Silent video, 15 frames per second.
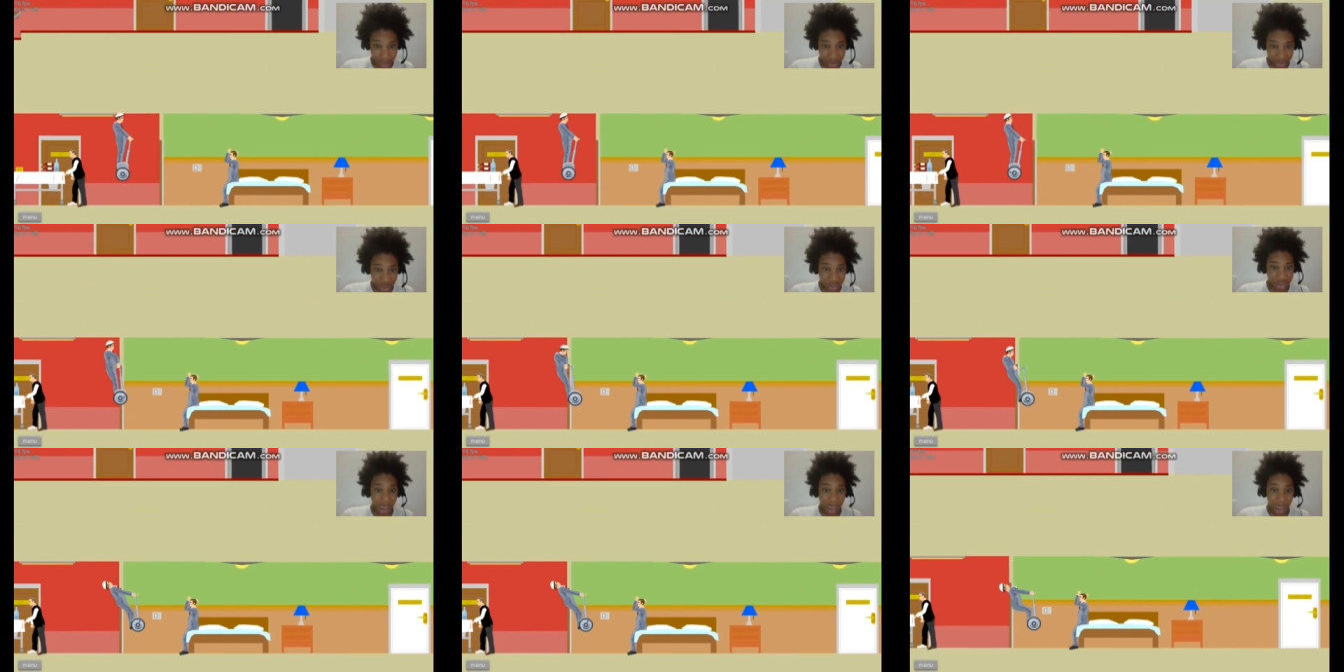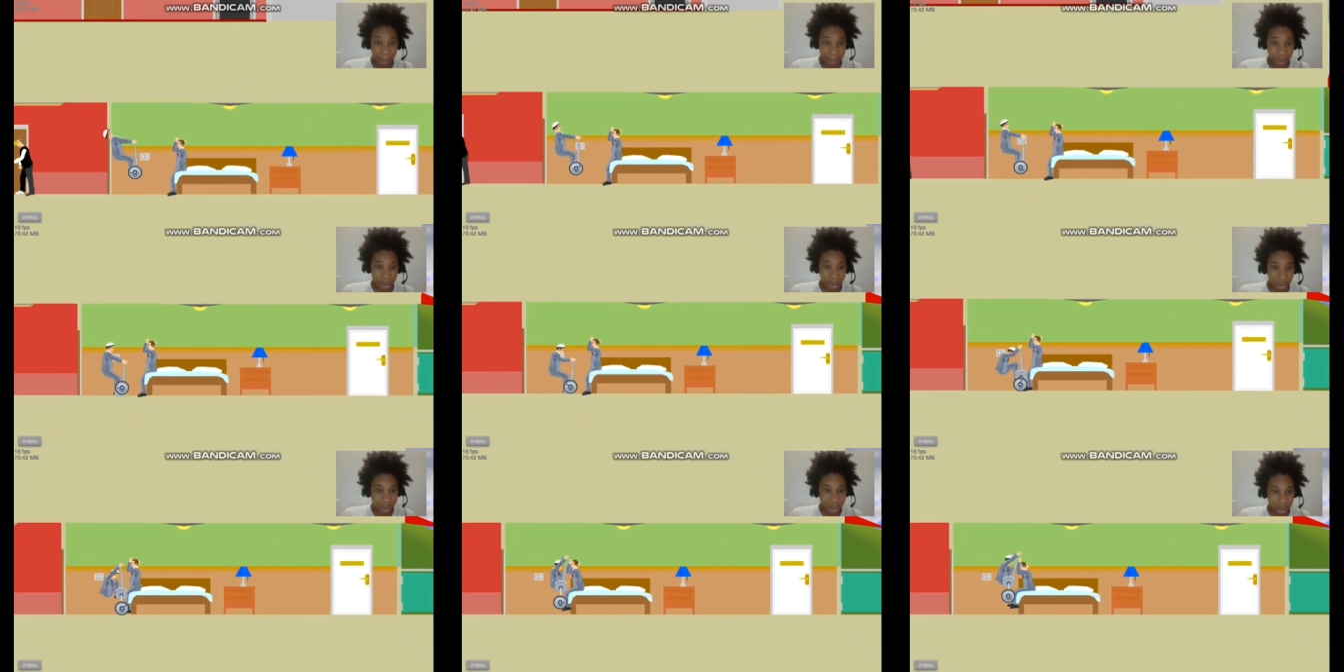Just happened.
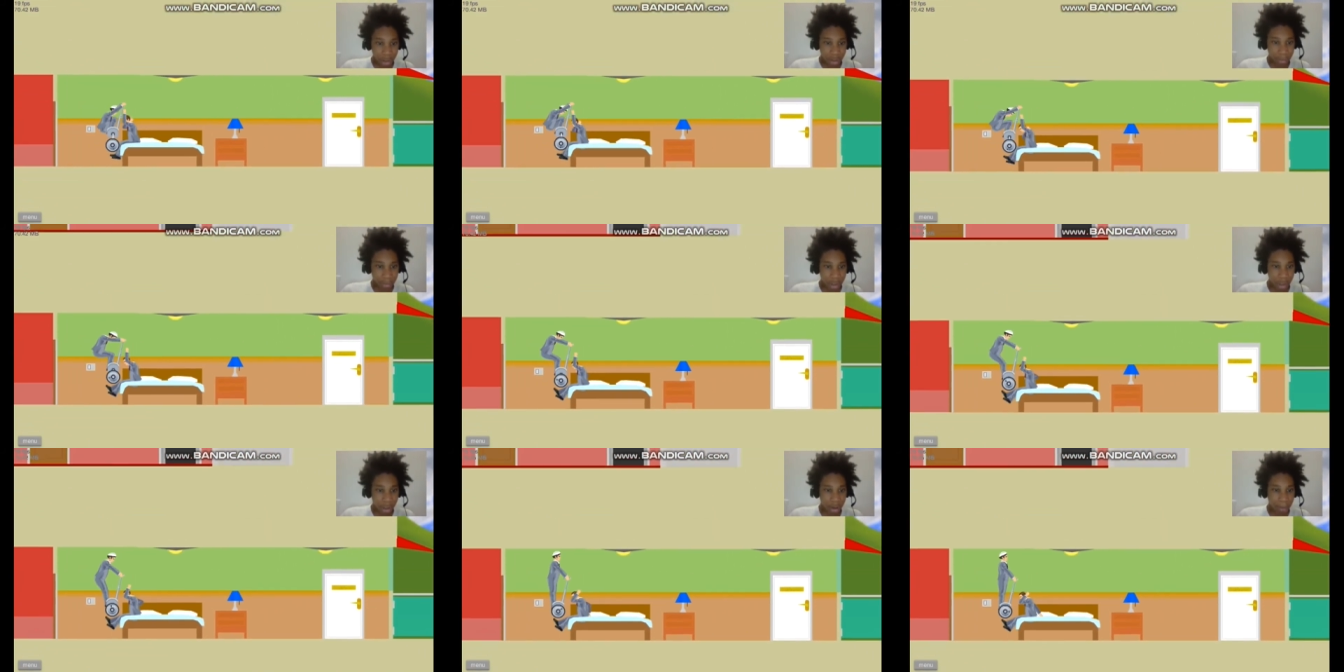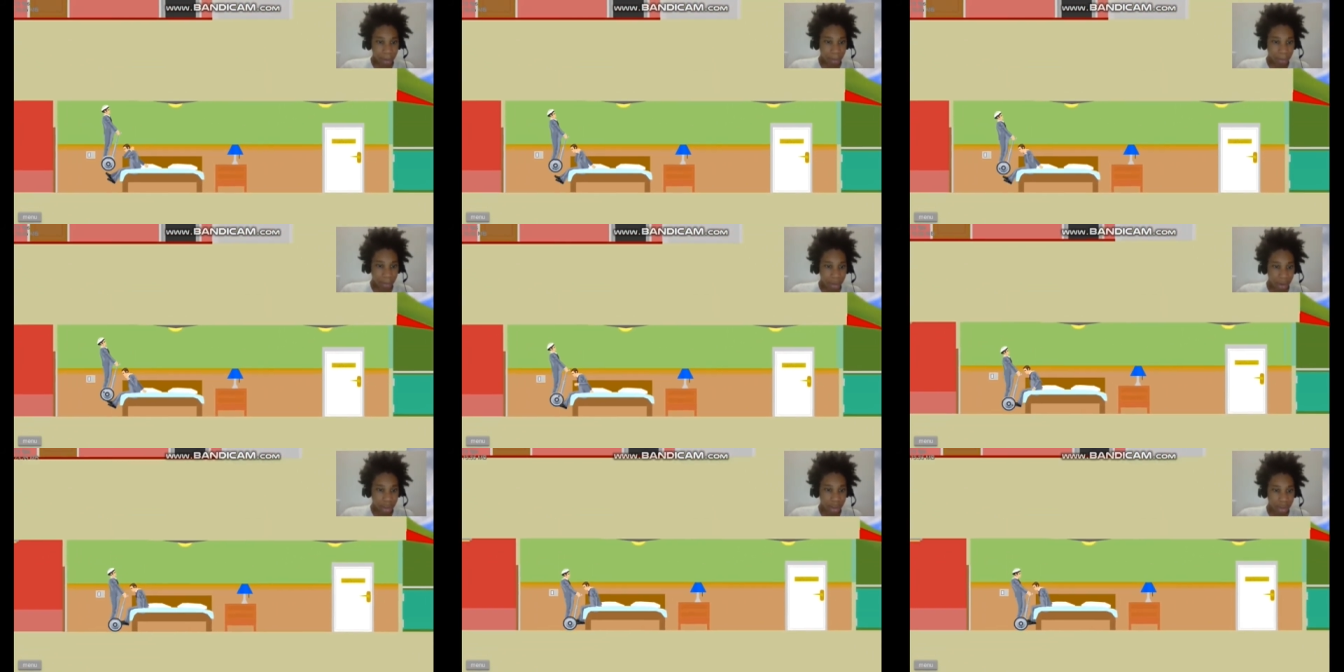Move, my
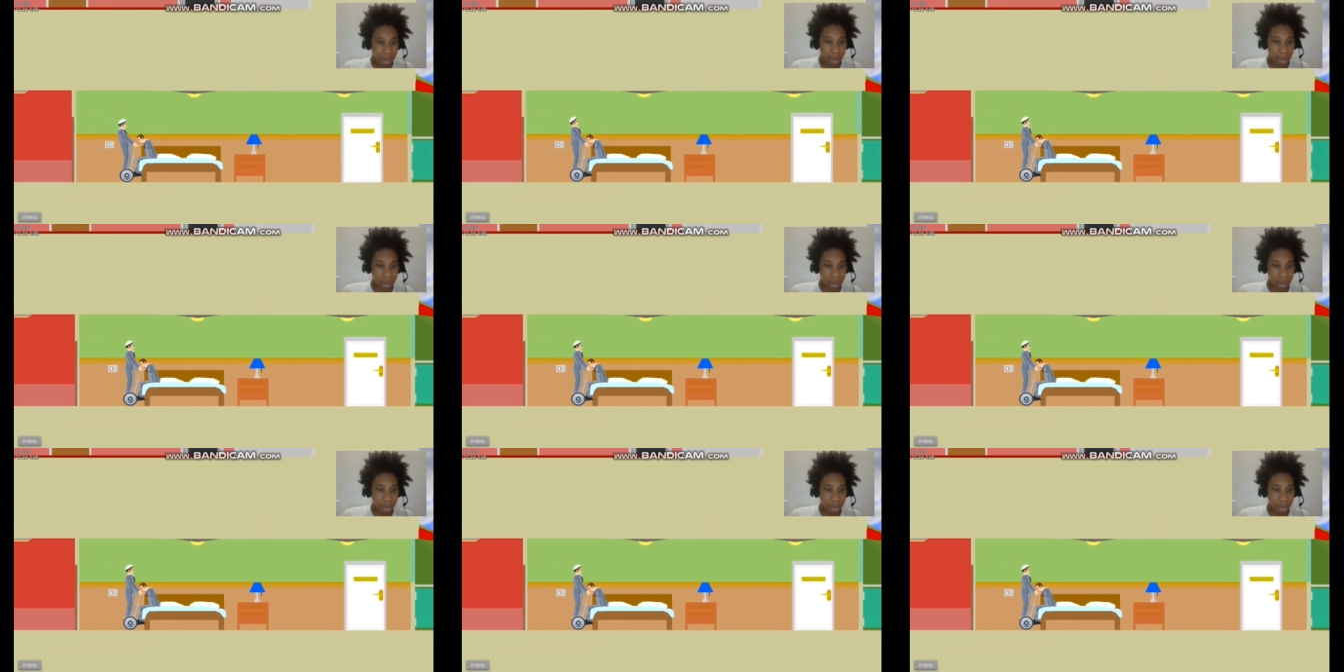boy.